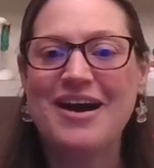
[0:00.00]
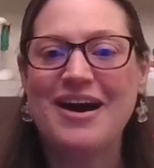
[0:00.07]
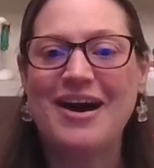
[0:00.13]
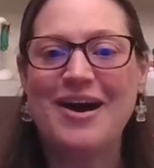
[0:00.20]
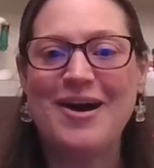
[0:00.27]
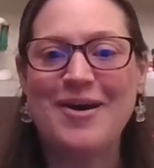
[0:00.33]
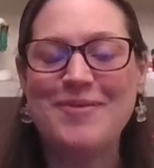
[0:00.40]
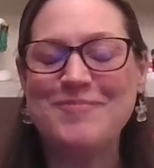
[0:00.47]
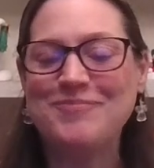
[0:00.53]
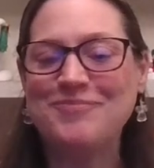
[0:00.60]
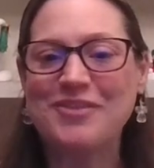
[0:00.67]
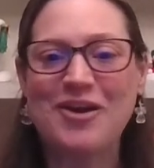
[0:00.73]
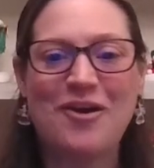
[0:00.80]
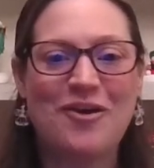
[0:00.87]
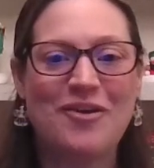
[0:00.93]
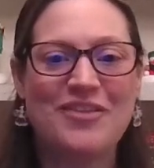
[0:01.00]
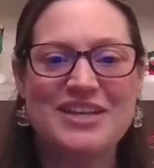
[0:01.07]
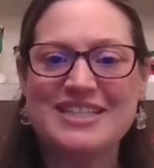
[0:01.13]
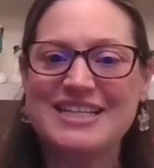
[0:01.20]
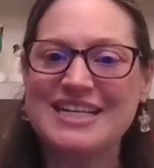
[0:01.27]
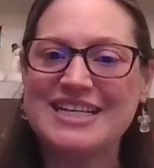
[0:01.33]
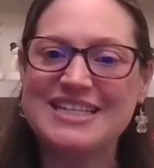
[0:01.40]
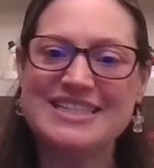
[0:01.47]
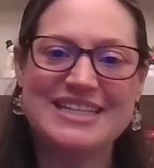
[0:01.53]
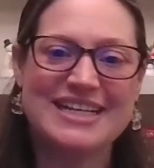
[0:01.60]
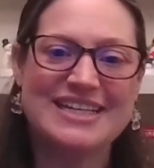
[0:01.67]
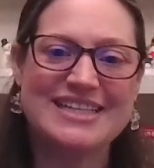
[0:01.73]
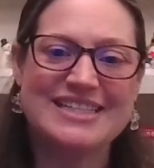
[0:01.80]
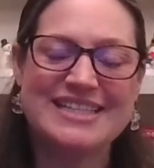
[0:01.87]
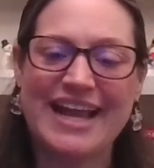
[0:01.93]
all these kids
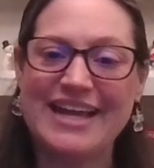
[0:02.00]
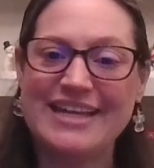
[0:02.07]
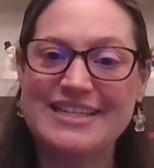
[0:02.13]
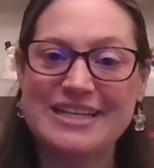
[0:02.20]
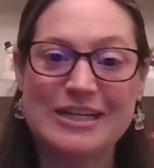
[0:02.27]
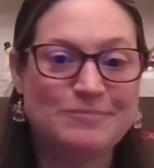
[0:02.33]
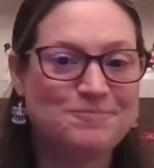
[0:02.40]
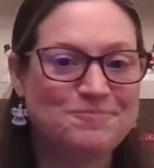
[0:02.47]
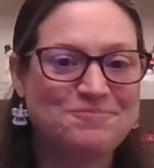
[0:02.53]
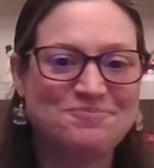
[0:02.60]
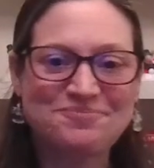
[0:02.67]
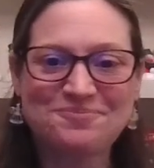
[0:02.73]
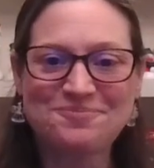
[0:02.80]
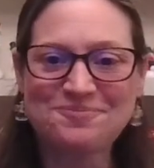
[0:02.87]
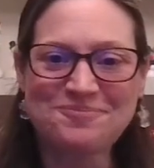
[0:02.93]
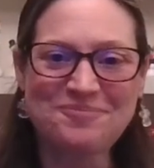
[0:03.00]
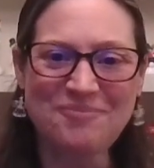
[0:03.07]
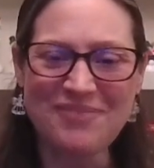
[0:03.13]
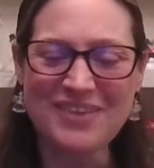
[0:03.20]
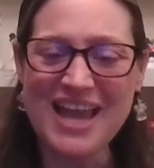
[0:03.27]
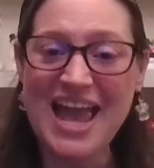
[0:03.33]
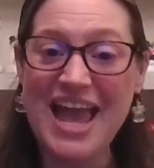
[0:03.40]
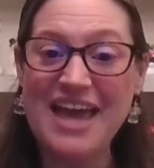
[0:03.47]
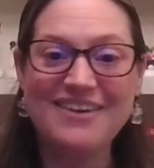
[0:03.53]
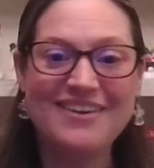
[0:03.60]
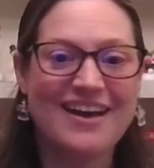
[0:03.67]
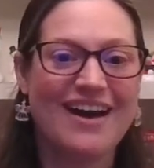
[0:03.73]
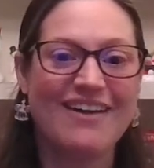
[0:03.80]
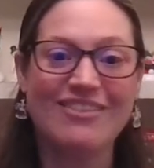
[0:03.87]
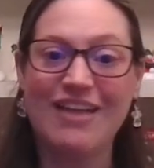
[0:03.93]
seeing Santa, and
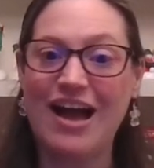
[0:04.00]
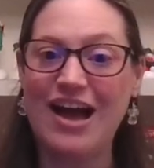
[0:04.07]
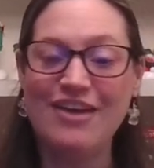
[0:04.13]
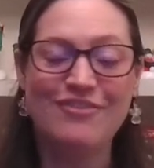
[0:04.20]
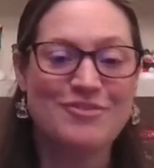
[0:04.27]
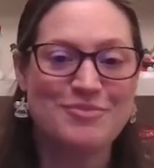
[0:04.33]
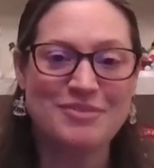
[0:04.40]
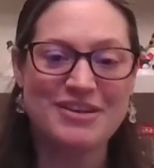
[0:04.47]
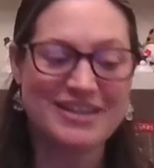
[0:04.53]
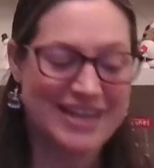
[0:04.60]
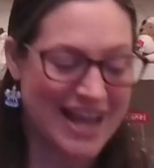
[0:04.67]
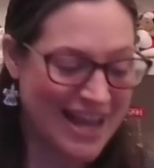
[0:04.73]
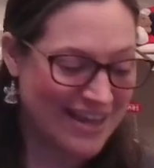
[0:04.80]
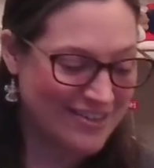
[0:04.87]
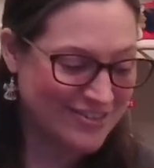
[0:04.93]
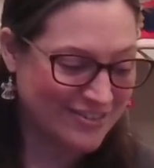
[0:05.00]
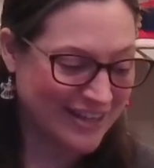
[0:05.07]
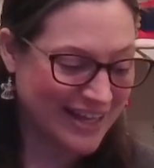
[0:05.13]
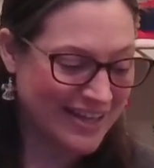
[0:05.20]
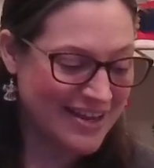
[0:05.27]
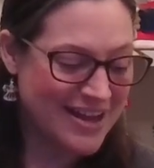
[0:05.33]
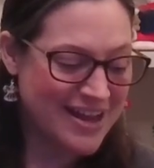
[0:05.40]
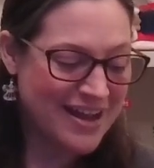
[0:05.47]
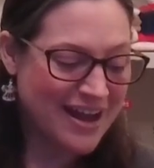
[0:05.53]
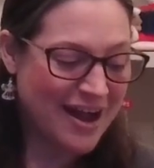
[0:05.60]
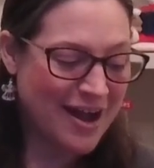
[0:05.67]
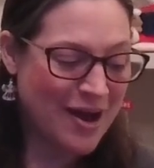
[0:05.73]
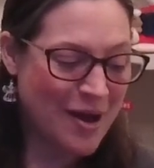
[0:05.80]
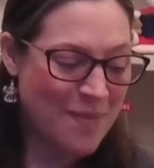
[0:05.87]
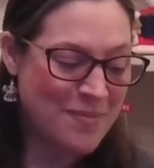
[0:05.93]
a lot of them couldn't handle it.
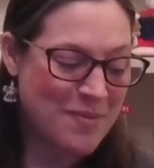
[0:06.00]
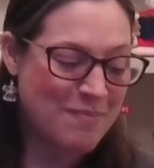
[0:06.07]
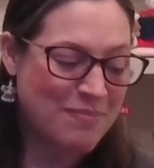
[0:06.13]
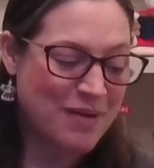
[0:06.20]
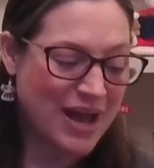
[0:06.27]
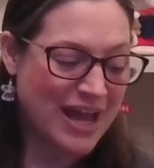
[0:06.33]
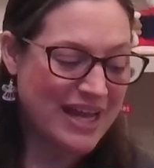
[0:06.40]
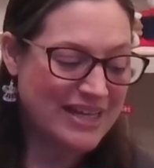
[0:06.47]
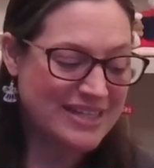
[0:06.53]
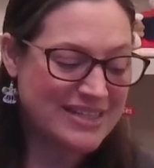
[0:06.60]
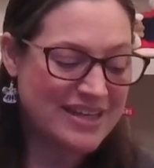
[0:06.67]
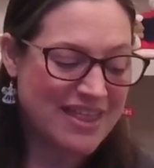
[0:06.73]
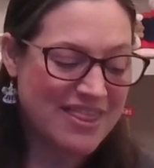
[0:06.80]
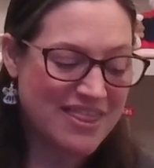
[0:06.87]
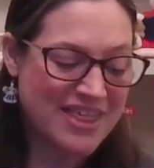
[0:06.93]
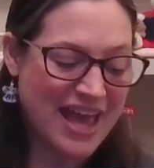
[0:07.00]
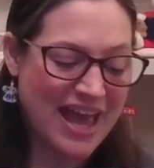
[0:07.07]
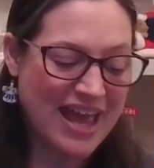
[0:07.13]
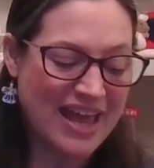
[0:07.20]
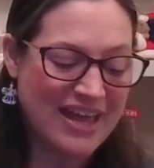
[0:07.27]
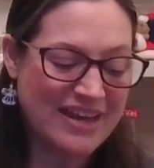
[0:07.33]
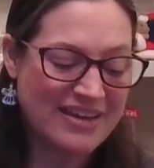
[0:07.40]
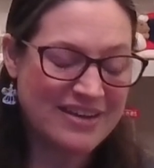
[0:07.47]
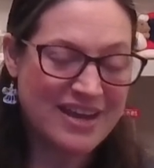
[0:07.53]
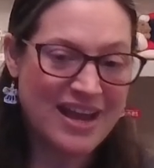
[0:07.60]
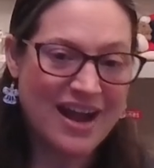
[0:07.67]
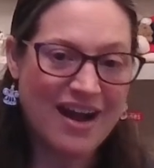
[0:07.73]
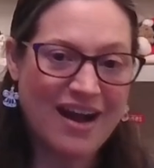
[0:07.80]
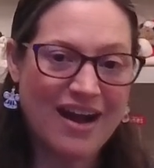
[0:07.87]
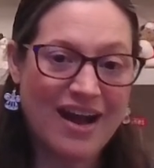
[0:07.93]
But then
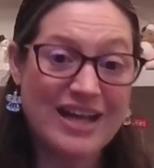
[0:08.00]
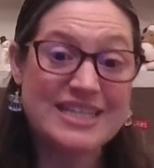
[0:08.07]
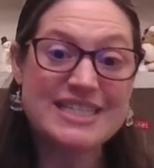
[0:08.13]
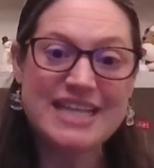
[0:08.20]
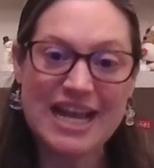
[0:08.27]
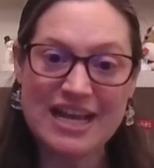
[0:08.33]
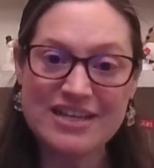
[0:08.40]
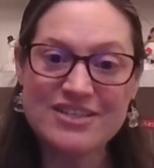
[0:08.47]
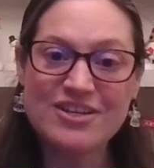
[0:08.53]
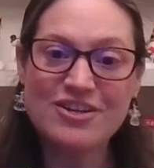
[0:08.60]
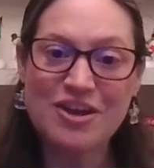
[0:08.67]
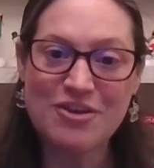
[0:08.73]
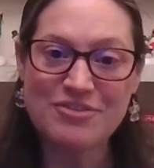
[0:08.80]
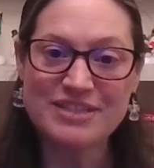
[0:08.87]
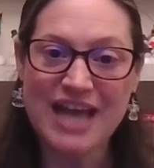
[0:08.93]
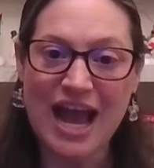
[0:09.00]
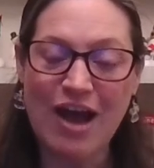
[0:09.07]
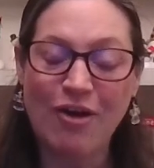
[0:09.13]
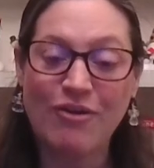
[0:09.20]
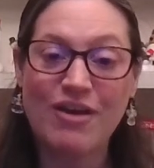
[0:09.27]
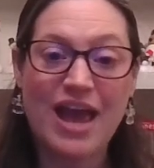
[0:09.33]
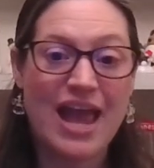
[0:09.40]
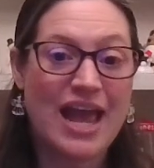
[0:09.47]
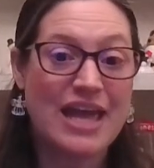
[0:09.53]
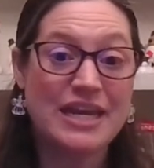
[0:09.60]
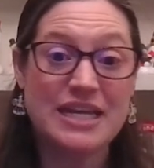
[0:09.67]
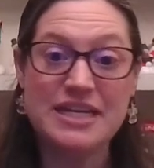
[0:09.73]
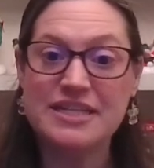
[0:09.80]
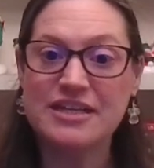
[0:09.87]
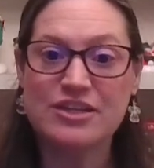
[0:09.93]
Santa goes out and
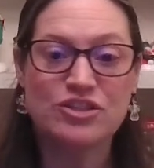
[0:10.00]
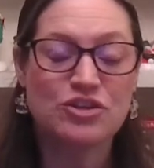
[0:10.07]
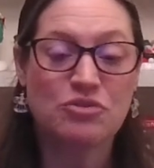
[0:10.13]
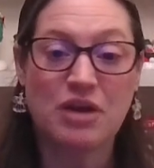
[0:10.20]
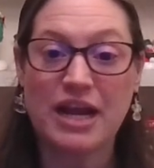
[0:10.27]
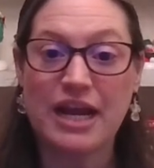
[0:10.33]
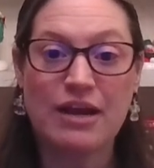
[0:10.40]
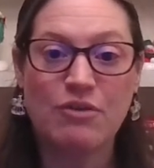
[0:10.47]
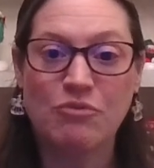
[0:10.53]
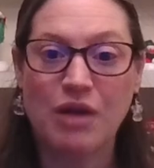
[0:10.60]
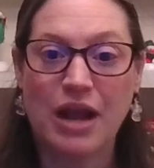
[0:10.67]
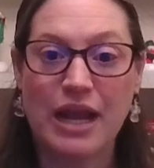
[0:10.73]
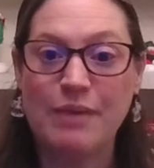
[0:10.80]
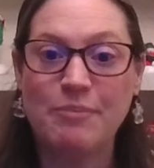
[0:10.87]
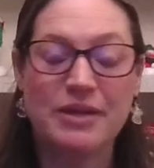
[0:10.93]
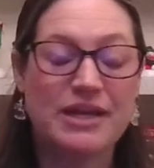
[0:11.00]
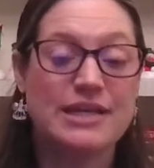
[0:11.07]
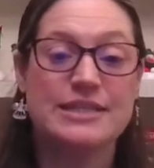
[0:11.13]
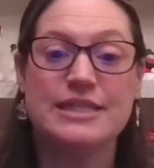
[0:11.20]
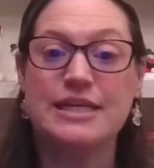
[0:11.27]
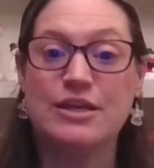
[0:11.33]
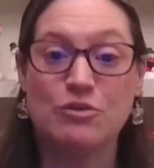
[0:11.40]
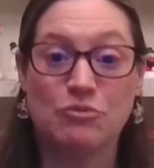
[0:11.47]
he does great, right? Because he